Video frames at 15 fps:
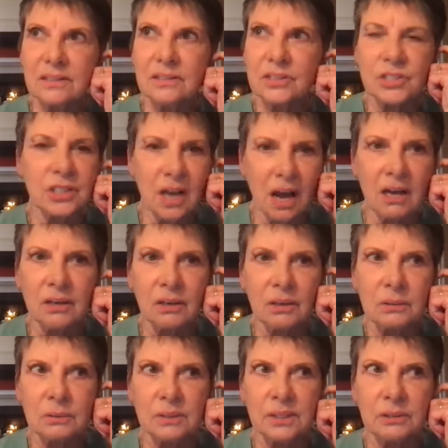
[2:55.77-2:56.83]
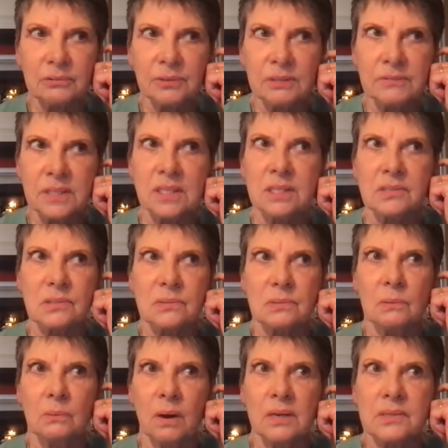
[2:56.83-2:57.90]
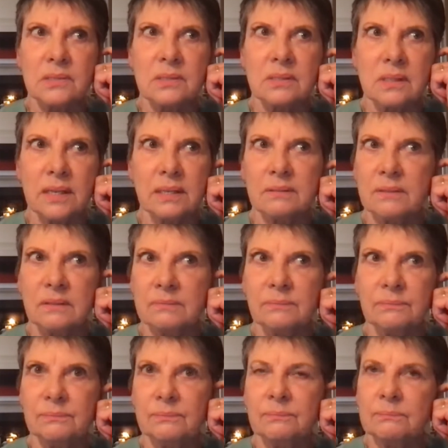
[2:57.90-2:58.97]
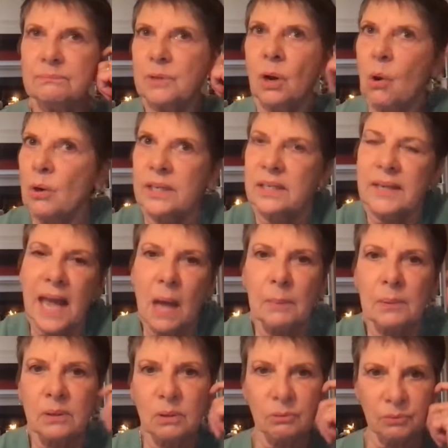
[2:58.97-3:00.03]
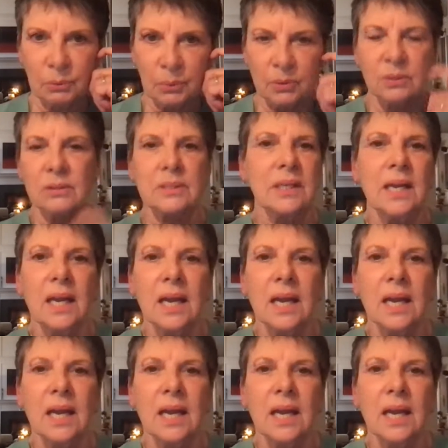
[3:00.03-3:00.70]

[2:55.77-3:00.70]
Chicago in the 50s was like the accordion capital of the world.